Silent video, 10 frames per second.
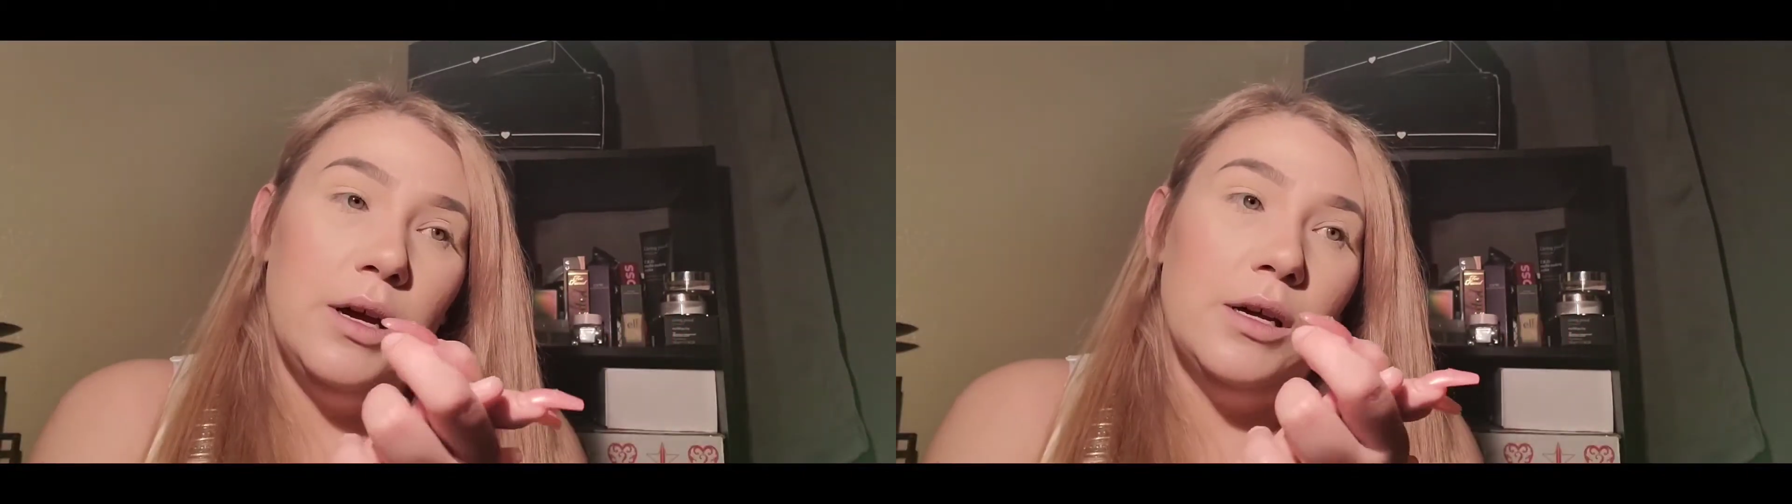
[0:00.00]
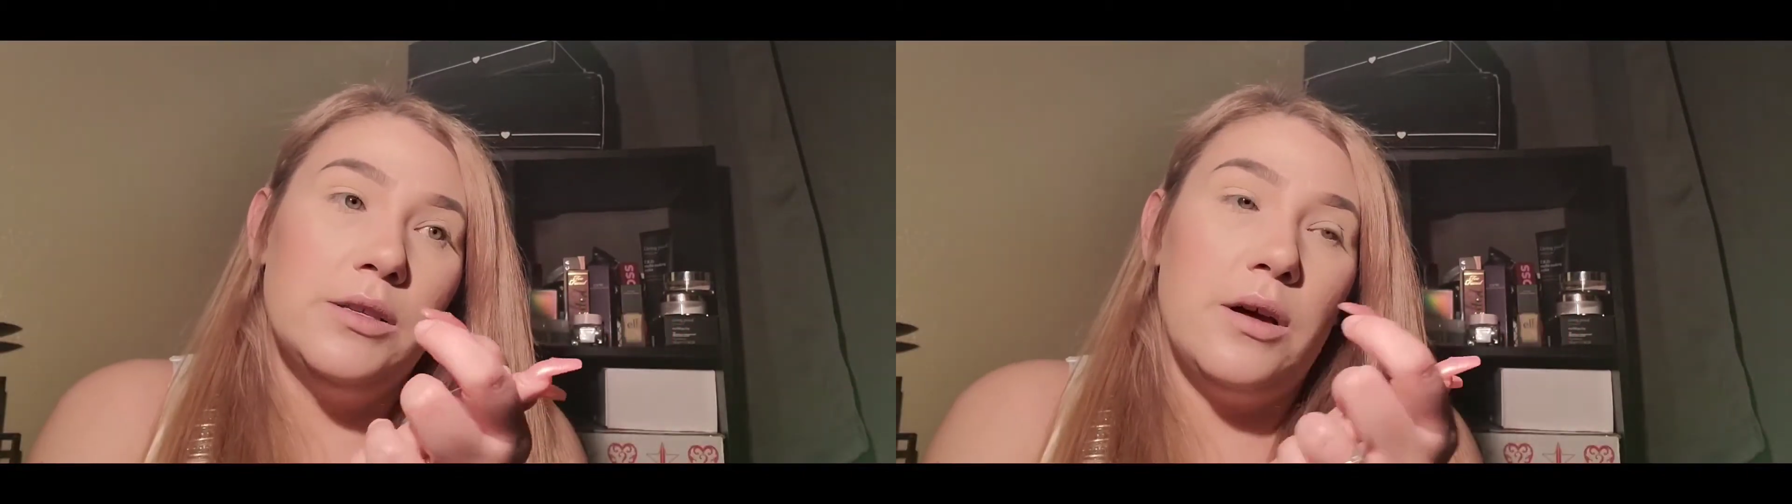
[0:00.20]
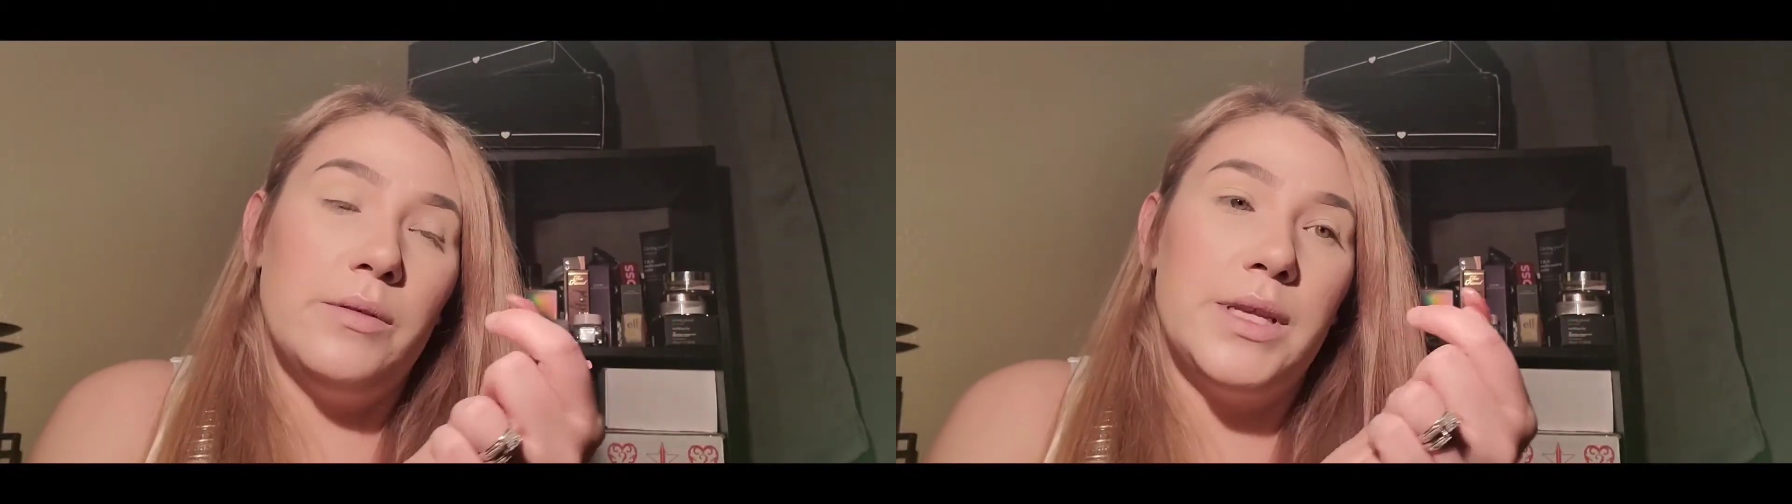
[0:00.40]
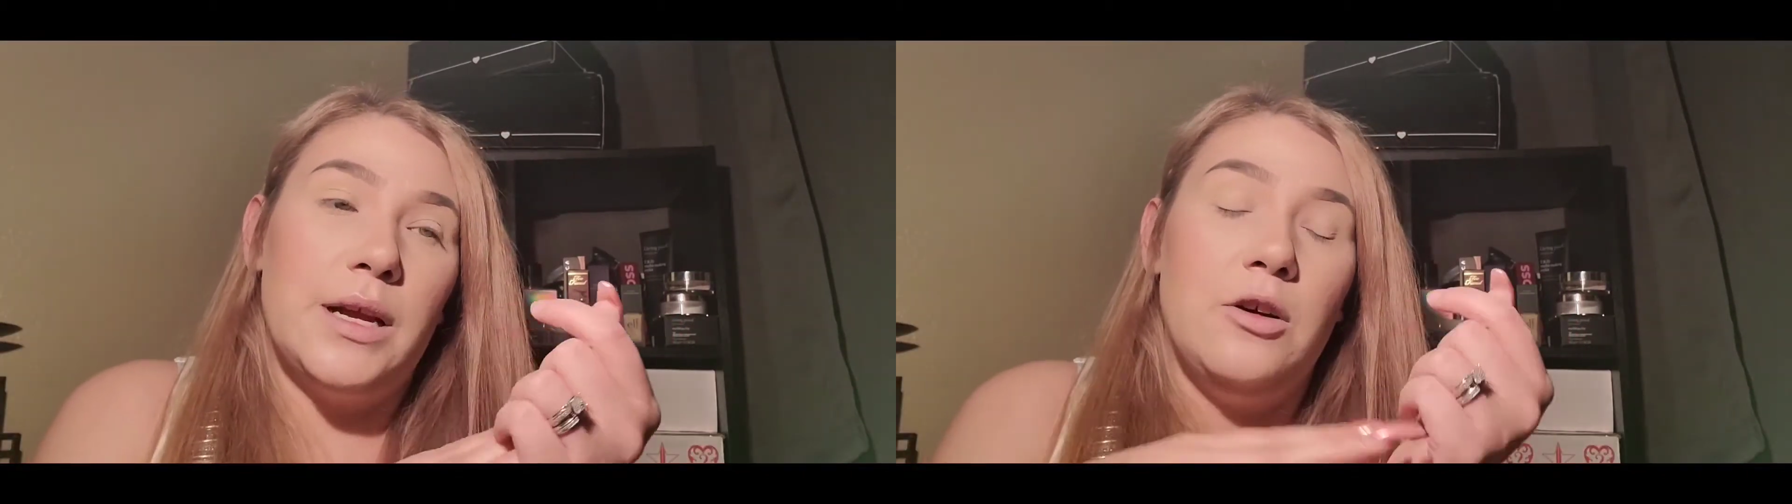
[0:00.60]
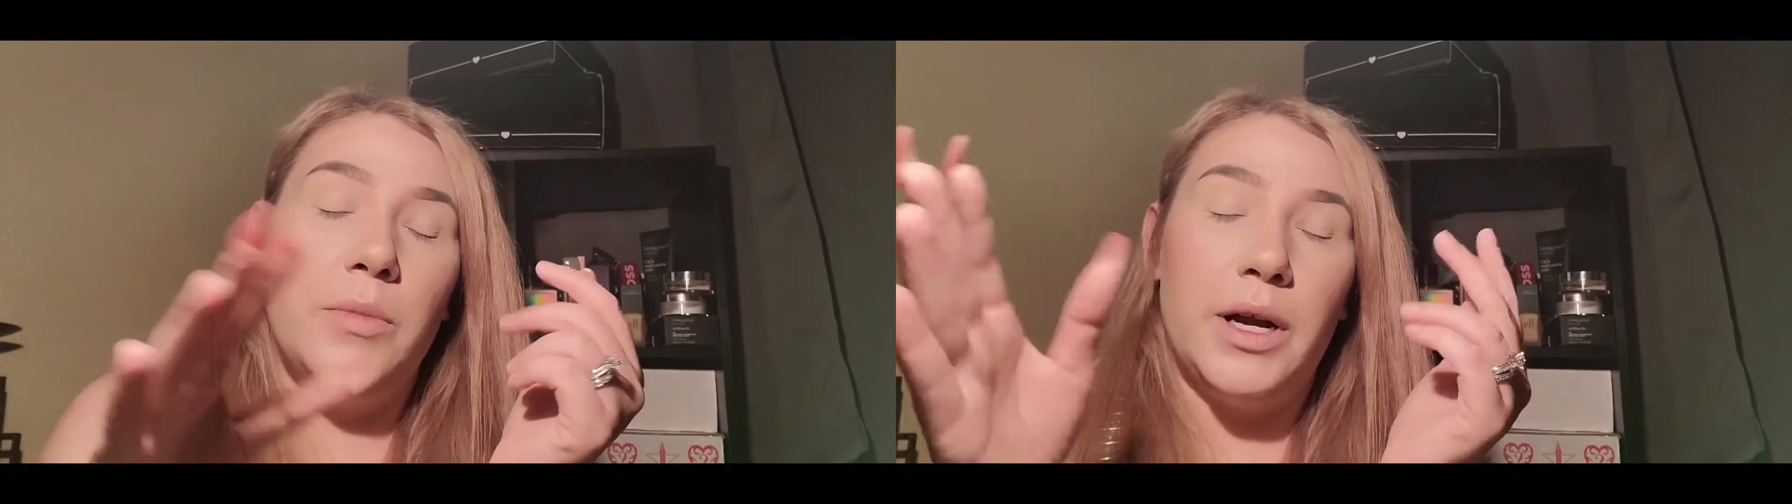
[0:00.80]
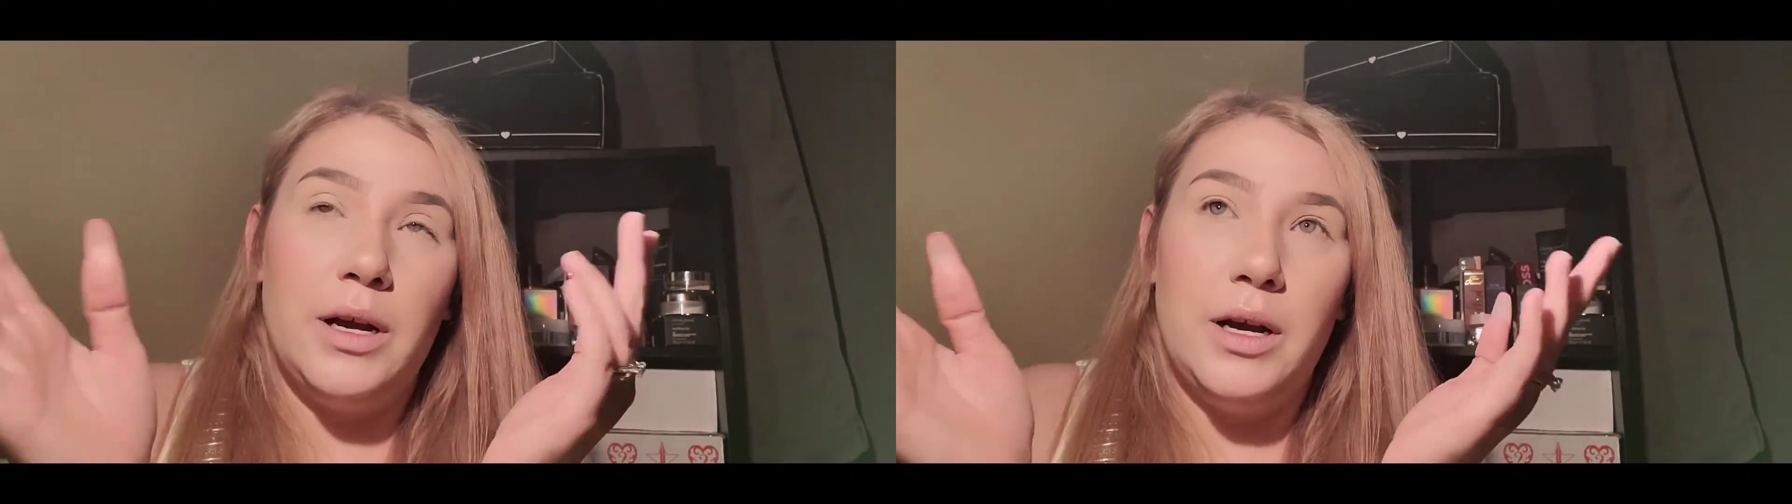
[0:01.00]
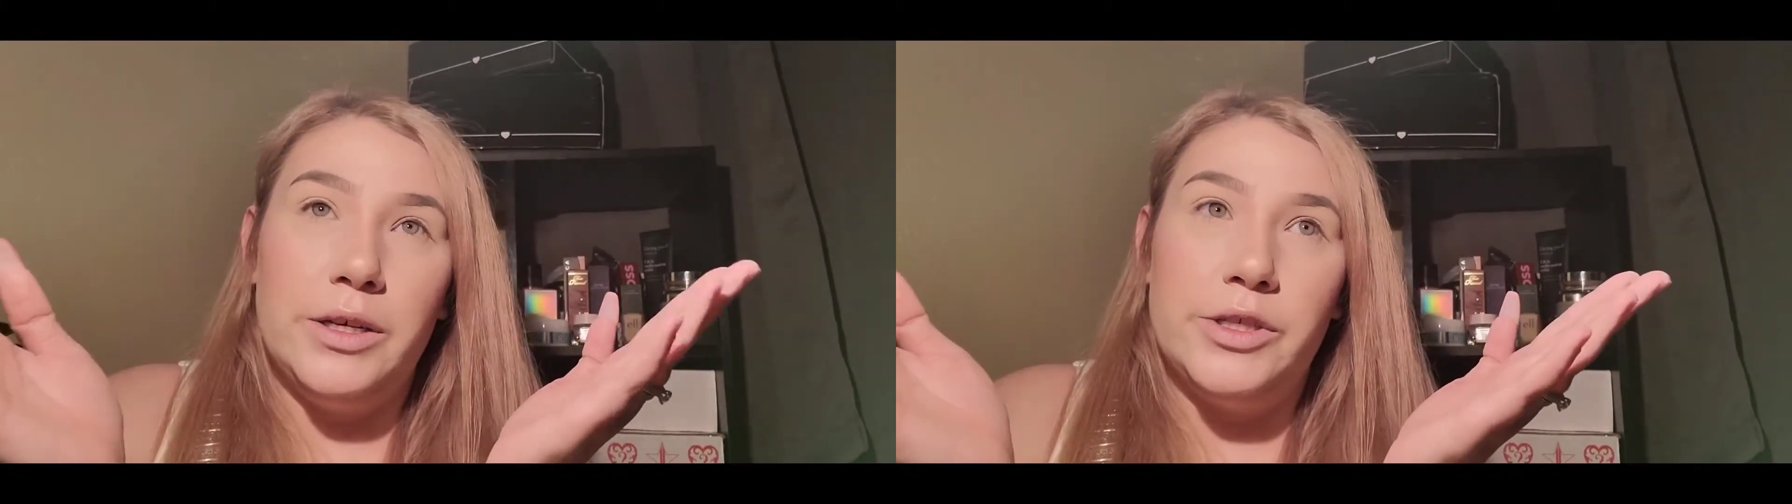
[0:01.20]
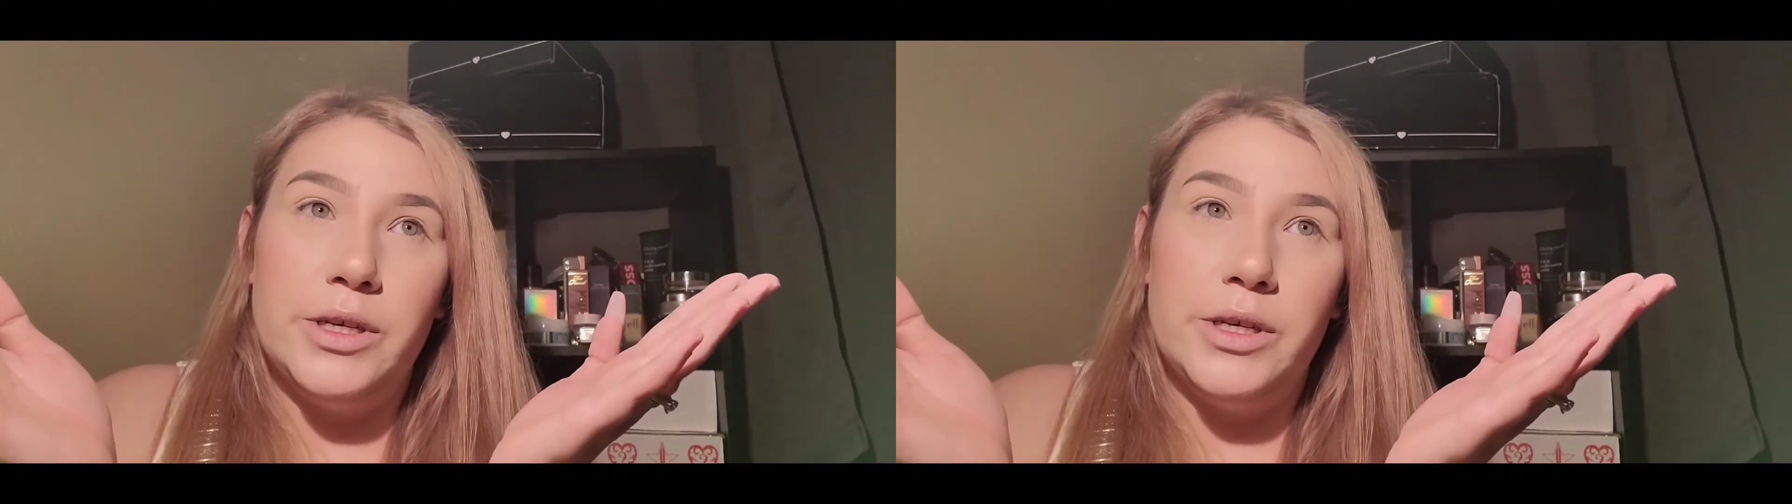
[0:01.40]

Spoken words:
So I was like, oh my gosh,